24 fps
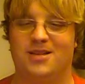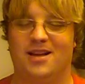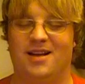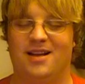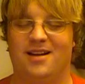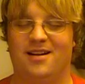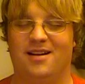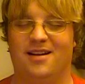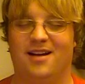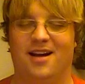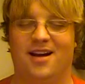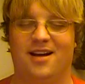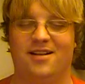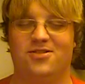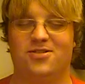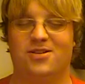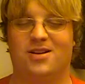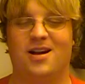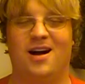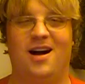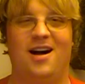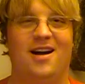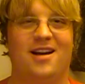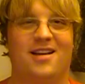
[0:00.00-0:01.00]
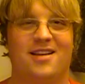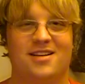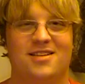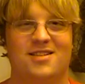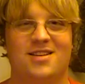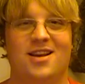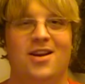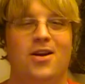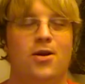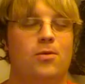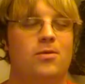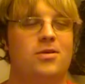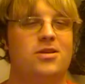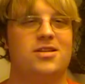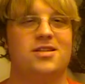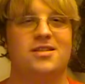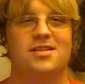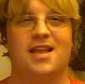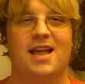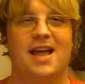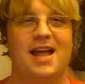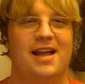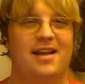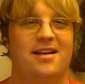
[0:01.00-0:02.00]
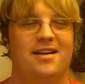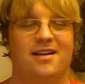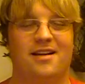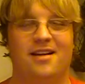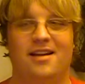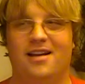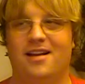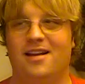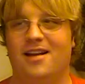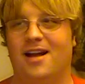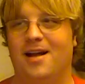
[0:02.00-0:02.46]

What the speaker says: than Dukakis, which is like,